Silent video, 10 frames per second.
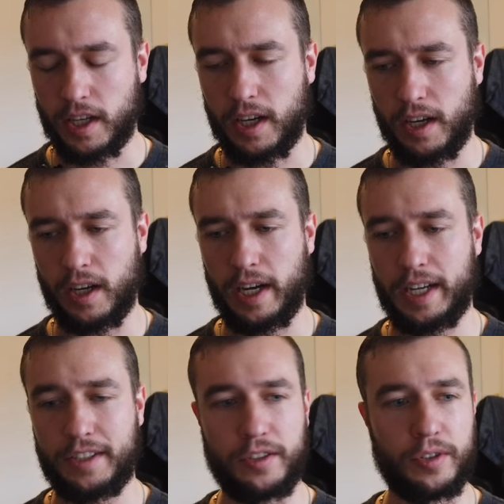I
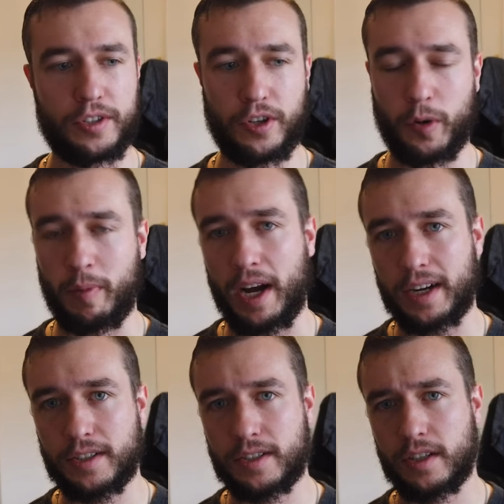had to do the start
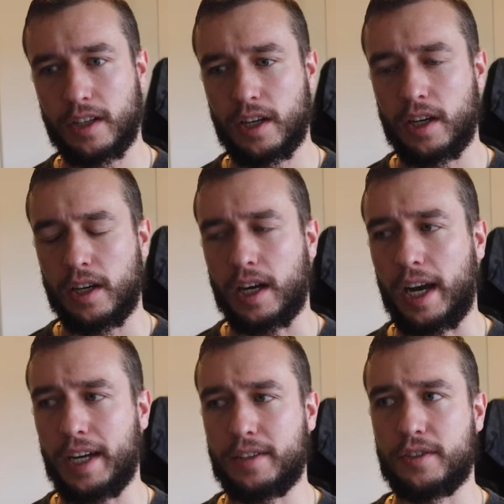box.
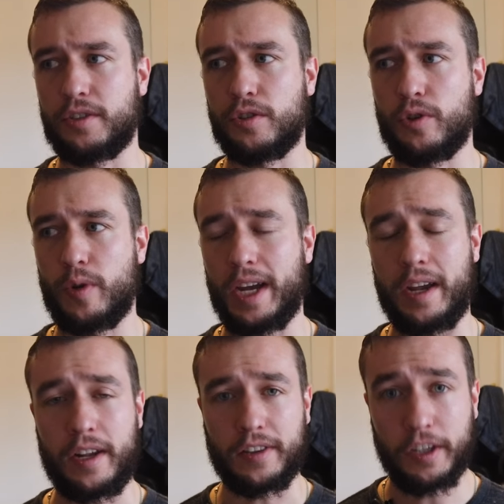I had to do
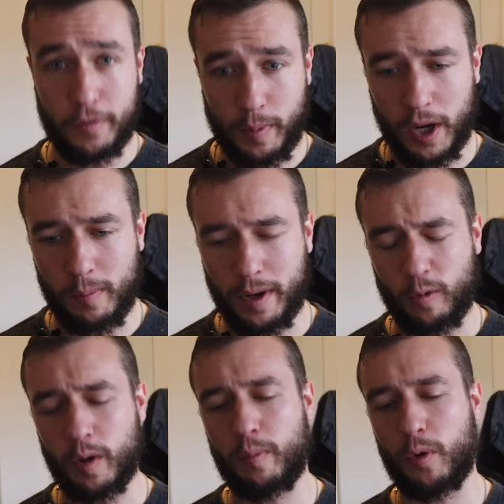a lift pump at
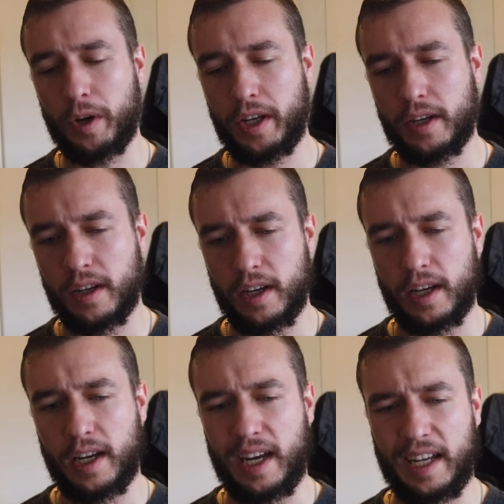one point.
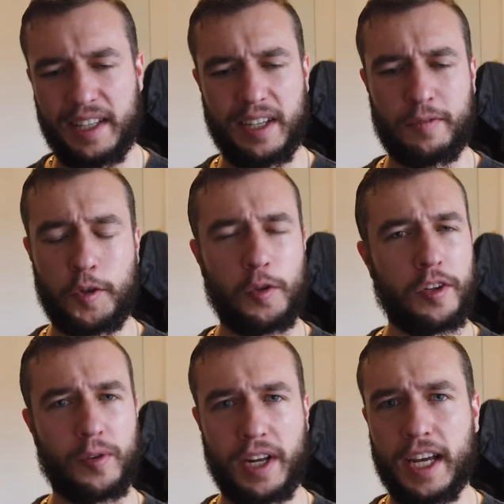And then a few
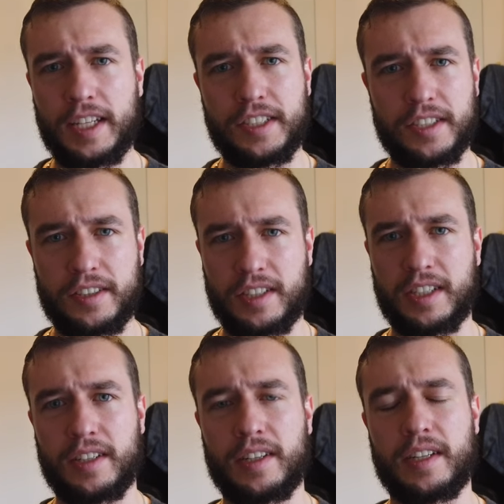little gauges
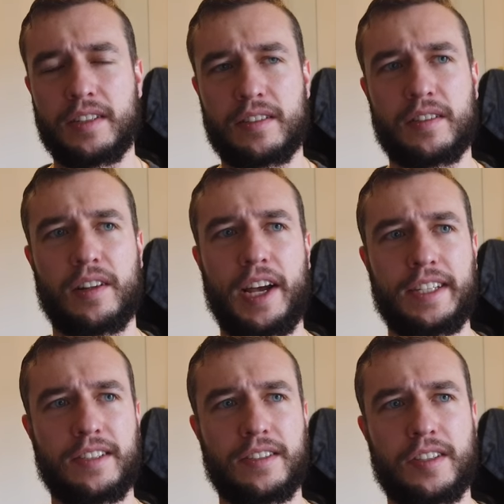and
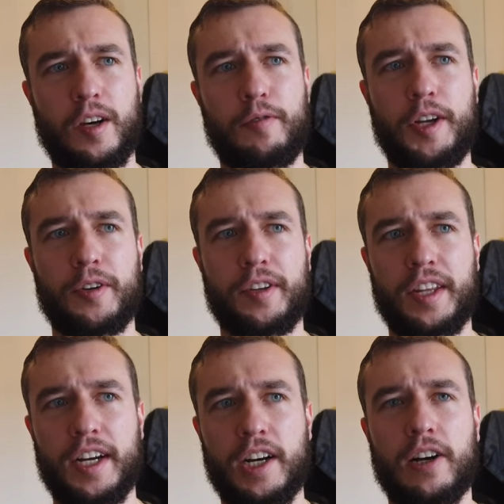lights and stuff here
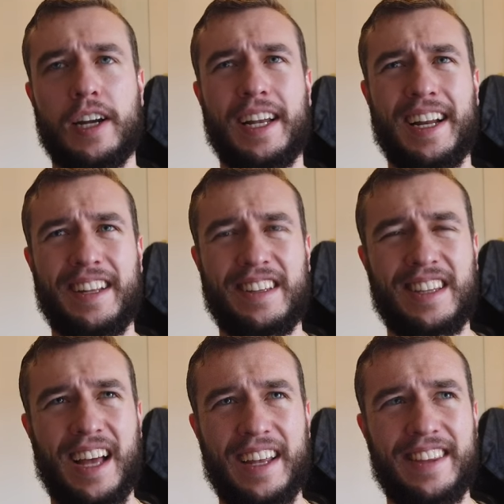and there. And I
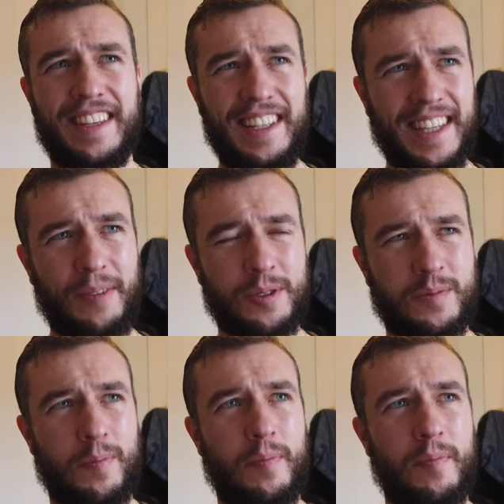think that was